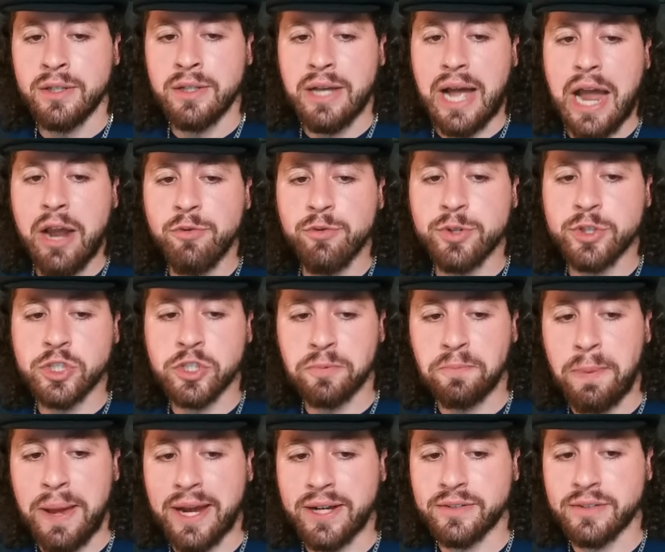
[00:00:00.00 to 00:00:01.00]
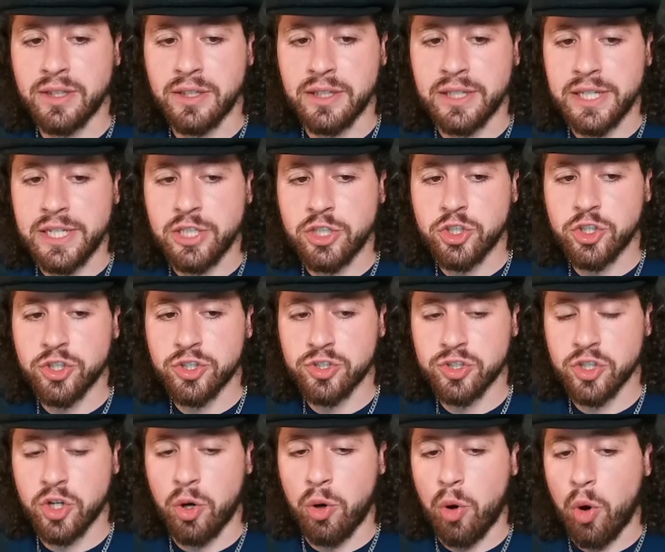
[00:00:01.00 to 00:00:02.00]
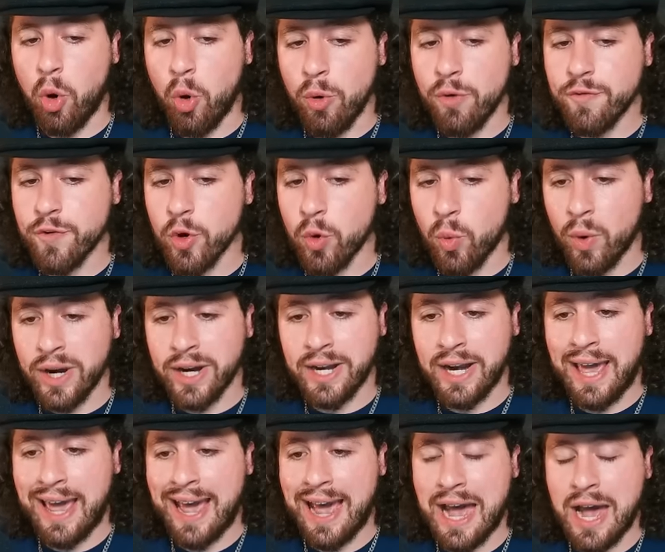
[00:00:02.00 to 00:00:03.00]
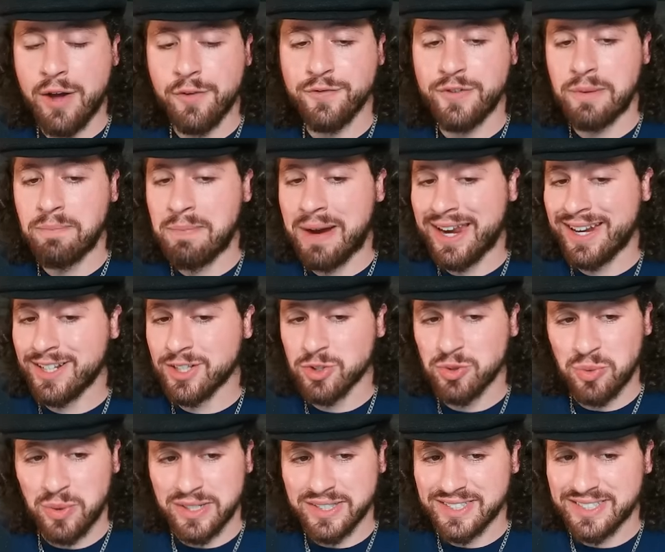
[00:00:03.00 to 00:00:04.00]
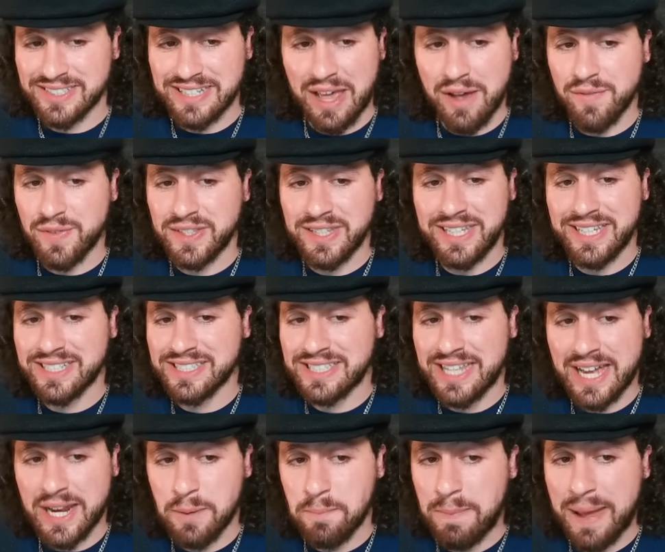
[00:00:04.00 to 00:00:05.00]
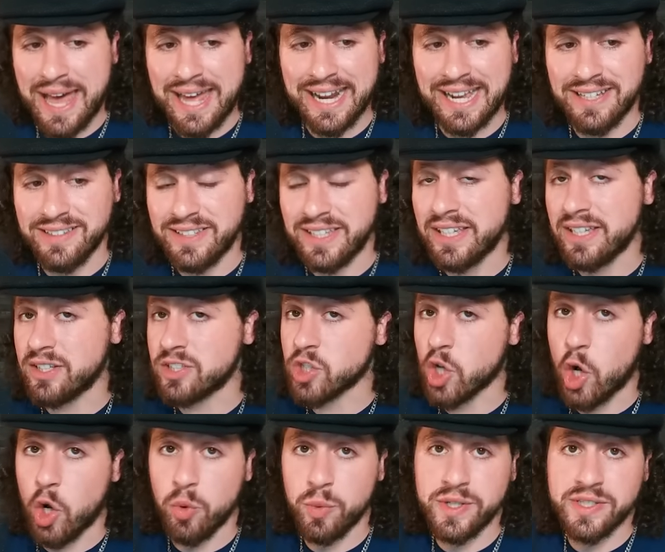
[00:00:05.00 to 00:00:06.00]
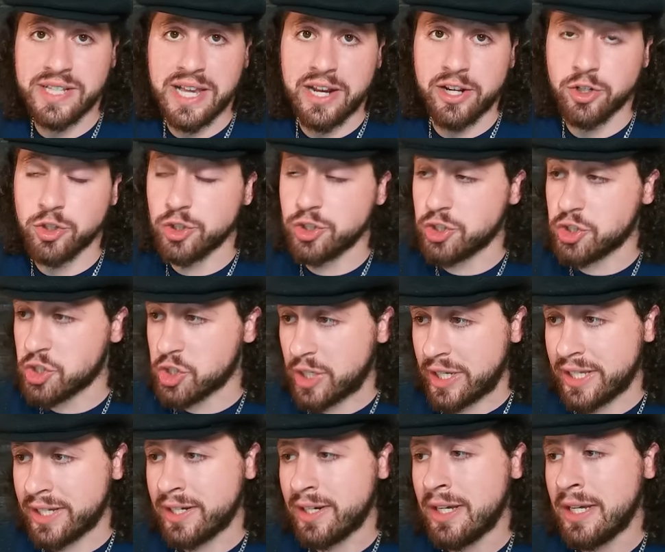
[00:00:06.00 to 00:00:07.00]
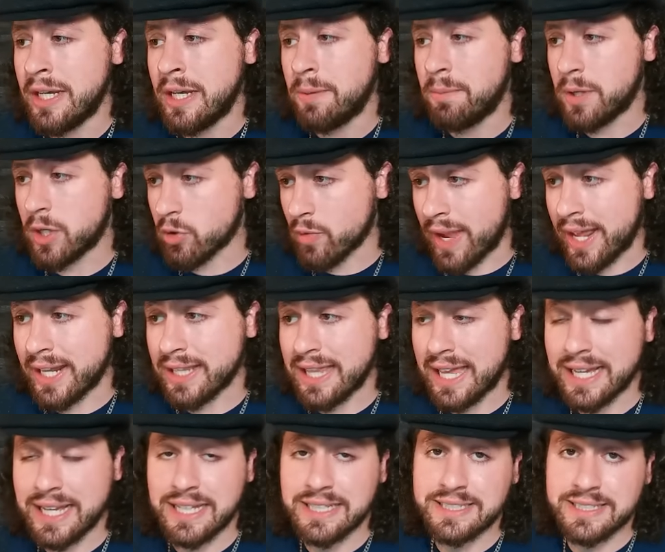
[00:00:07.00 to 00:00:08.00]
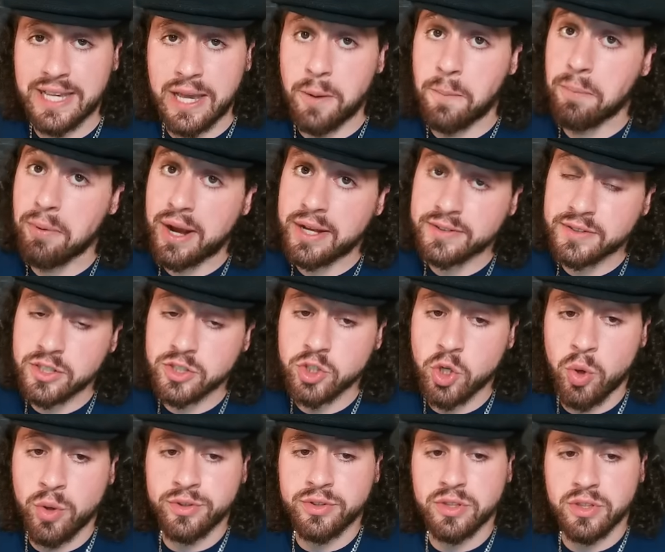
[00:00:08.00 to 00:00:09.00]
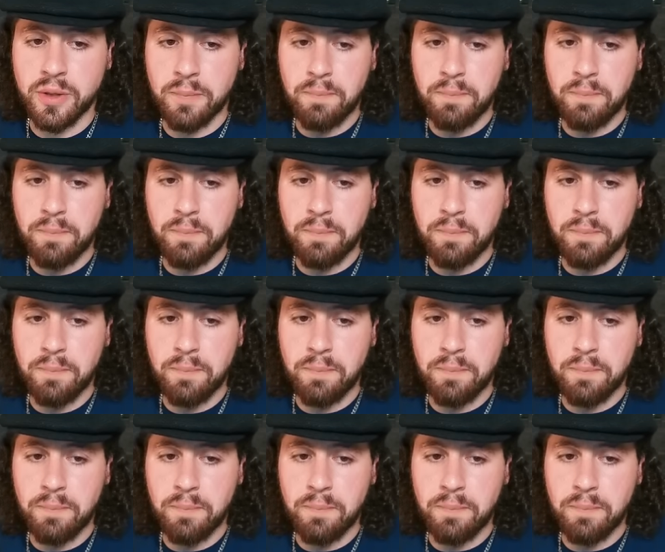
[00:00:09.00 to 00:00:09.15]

I respect the leech, so over 1.5 at -170 is not a bad idea. He's always had a good chin, but granted, like I said, Prates going to the